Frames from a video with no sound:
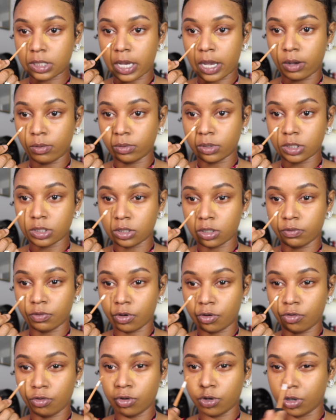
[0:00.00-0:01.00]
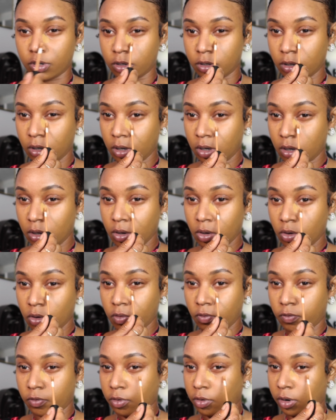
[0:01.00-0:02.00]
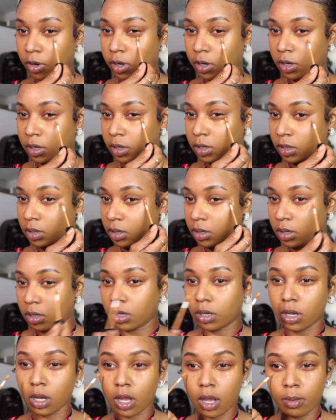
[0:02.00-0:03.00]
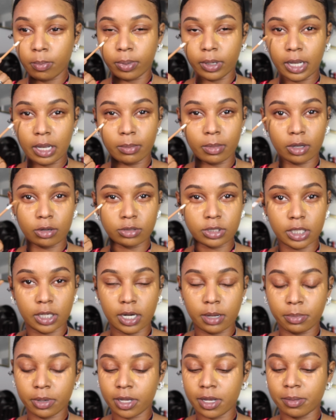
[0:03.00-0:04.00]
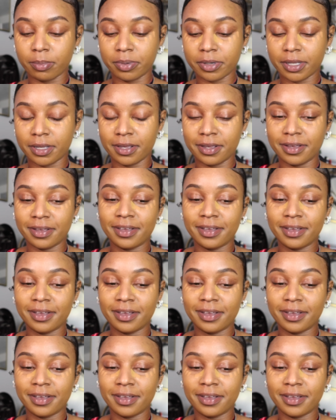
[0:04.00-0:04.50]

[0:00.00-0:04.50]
I was a recruiter for a company. I'm not gonna say the name of the company,